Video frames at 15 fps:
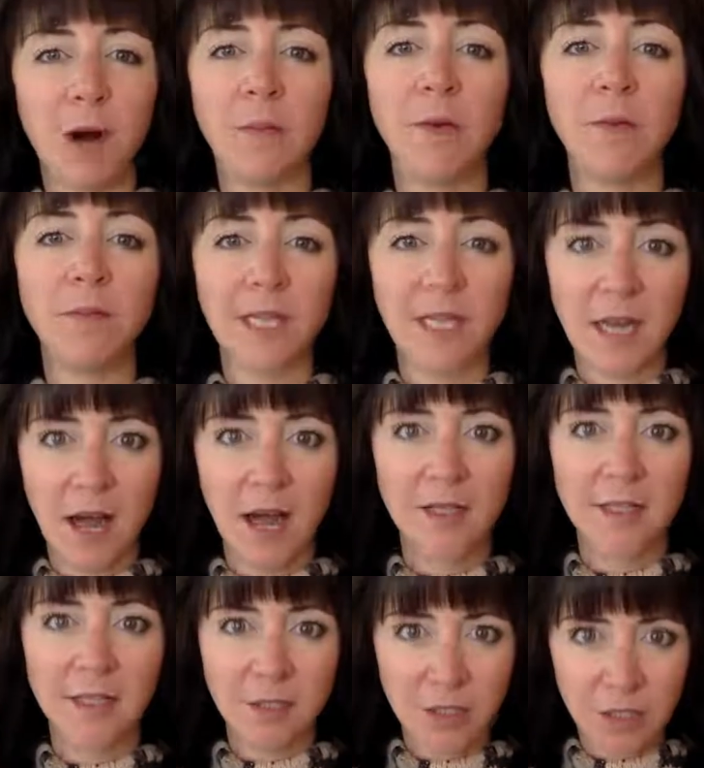probably not
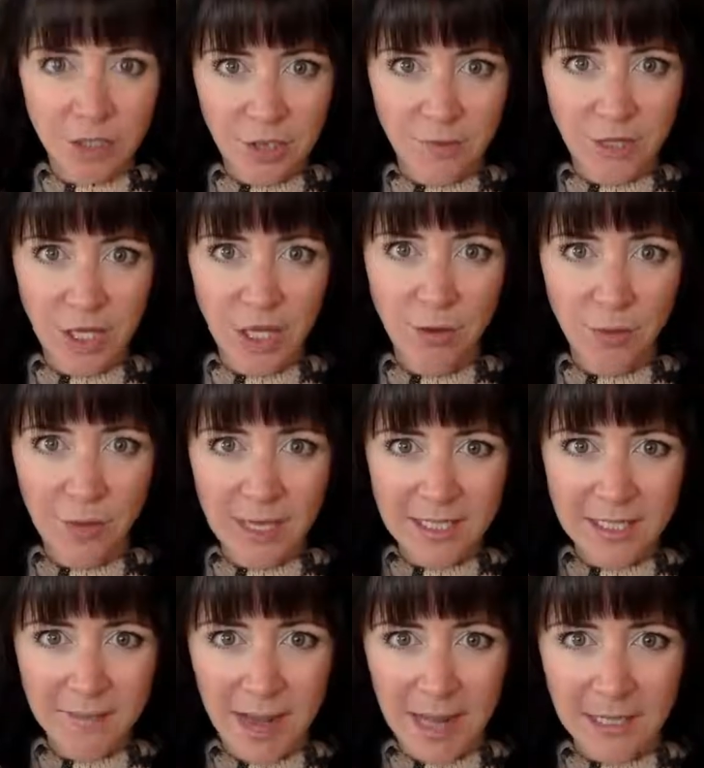serving you.
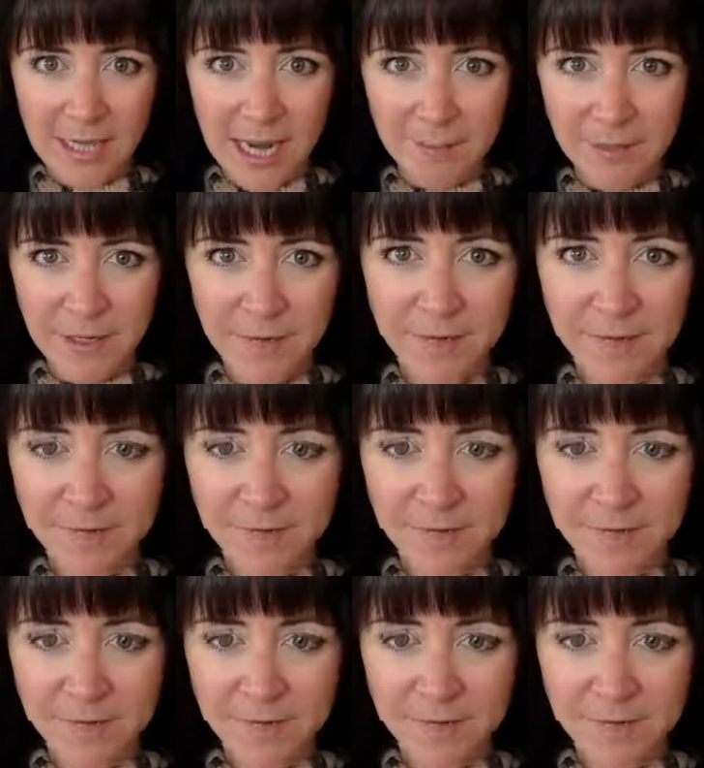It's maladaptive.